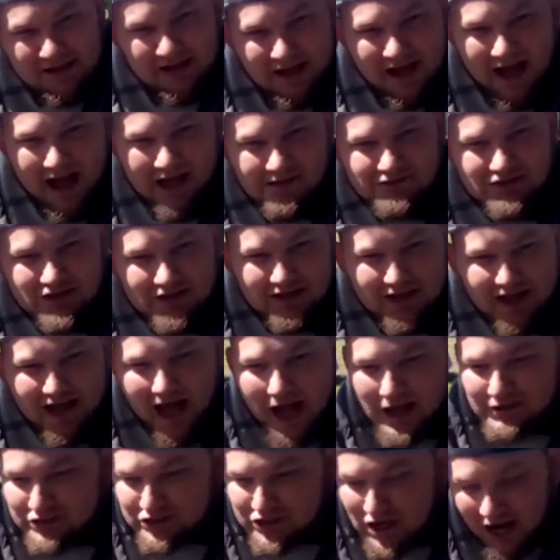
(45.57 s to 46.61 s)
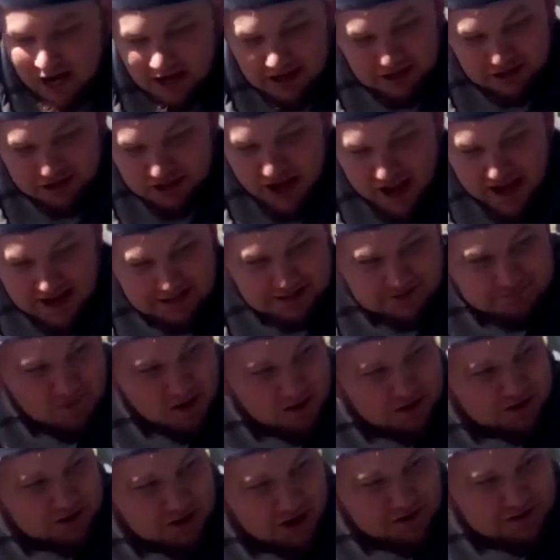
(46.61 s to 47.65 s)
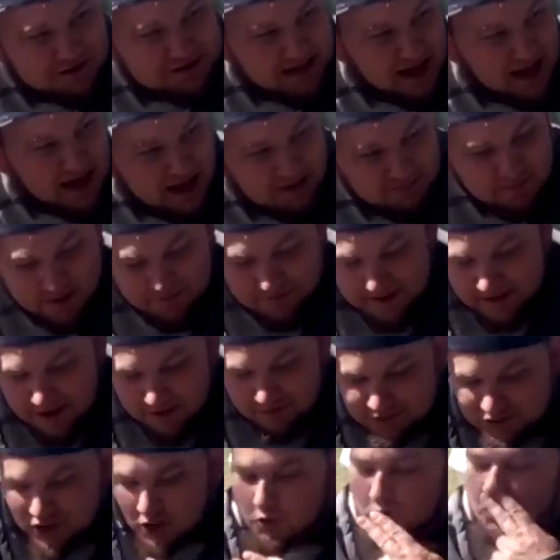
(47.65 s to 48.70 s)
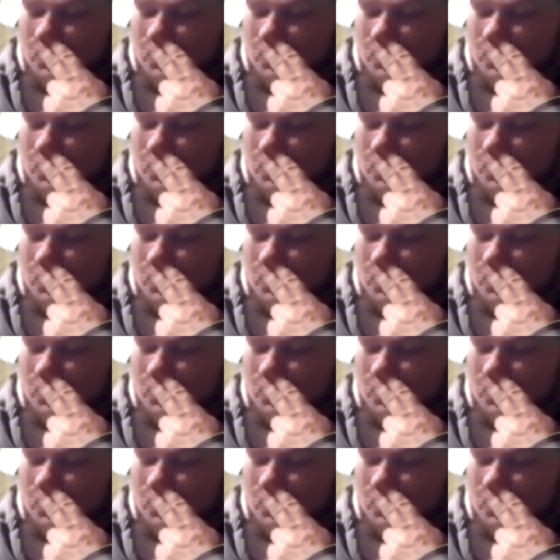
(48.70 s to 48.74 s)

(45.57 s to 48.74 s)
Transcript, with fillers: I, oh. I was ah! tired of chain smoking all the time. I mean, it was.